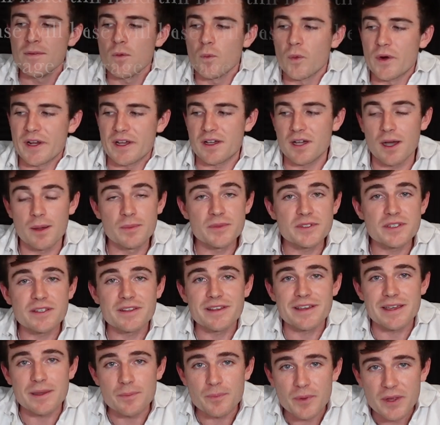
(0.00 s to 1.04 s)
When it comes to
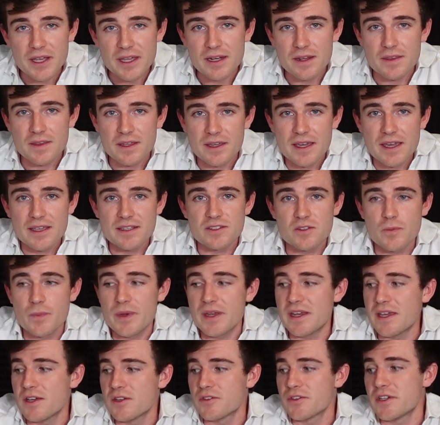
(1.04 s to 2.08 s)
the implant in the case of
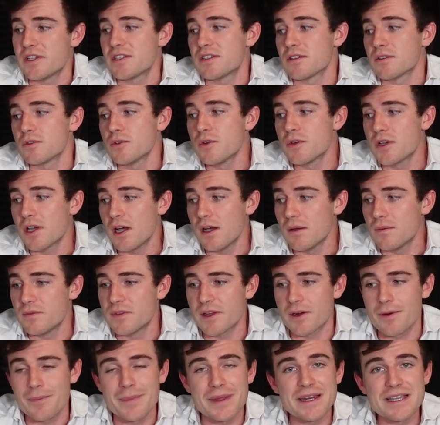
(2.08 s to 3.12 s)
Betty Andreasson Luca,
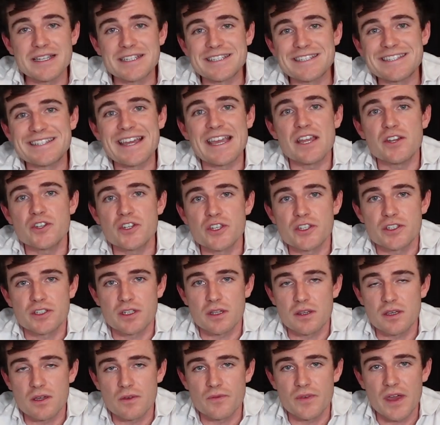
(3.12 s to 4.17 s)
there are many stages
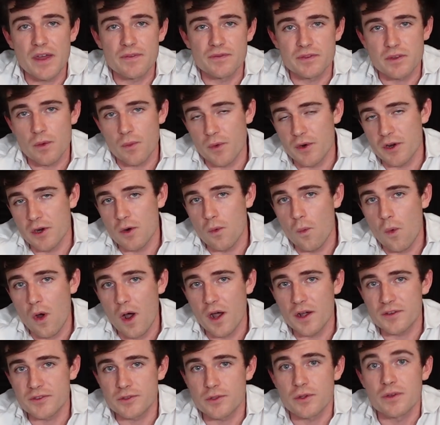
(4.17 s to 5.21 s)
to the event that we're going to
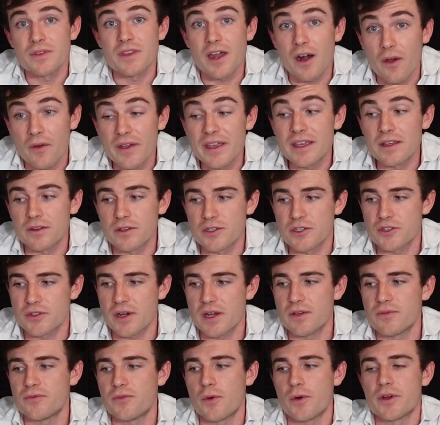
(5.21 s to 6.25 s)
walk through and that I'll
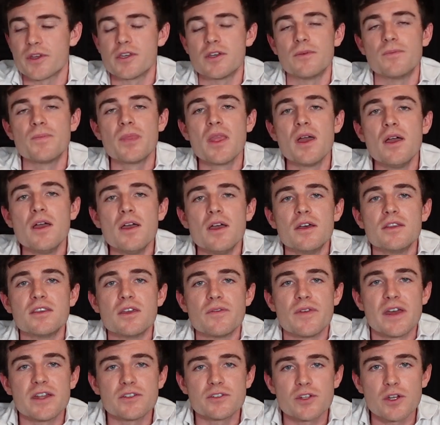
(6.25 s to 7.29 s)
illustrate for you. The
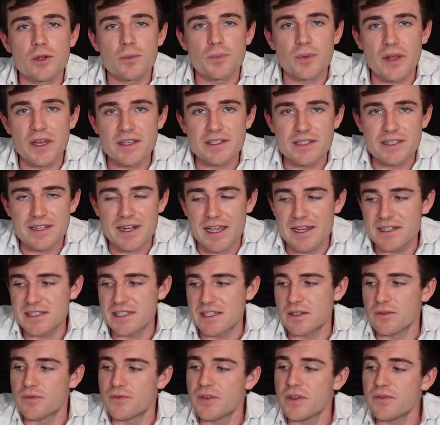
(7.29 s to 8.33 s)
event took place in
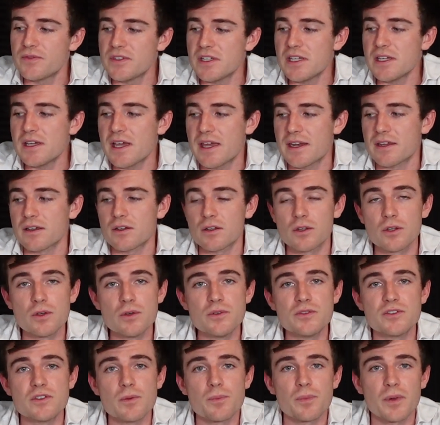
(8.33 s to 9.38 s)
1950 and
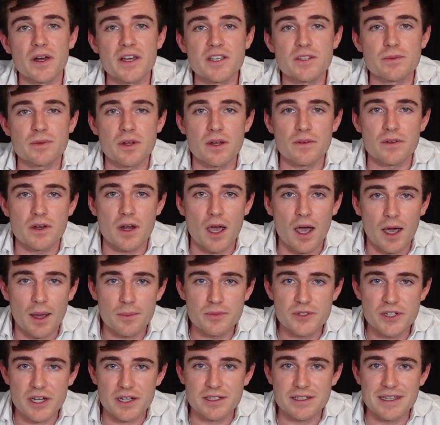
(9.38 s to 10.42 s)
includes the placement of an
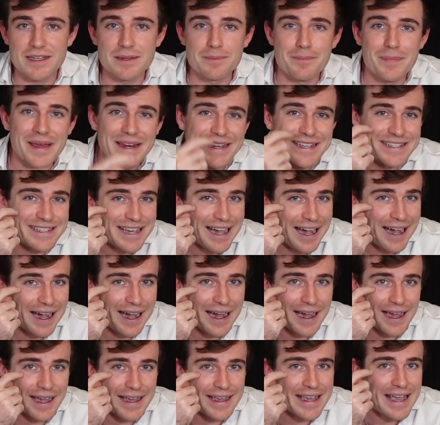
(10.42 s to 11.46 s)
object in Betty's
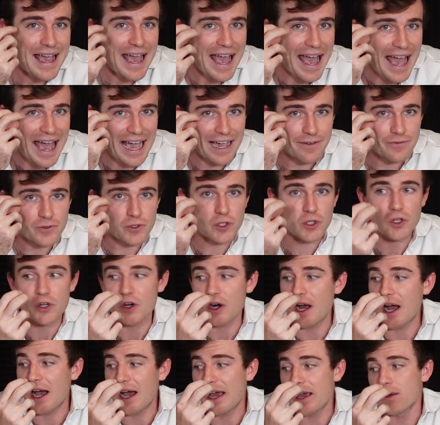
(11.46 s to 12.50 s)
eye after
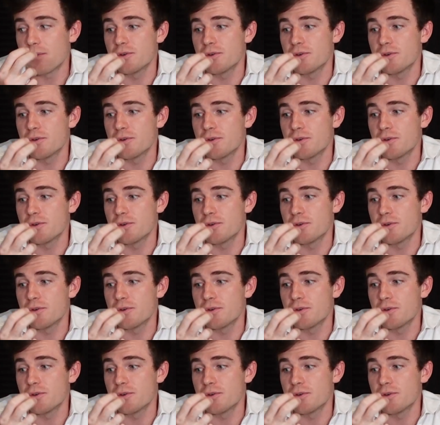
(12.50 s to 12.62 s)
her eye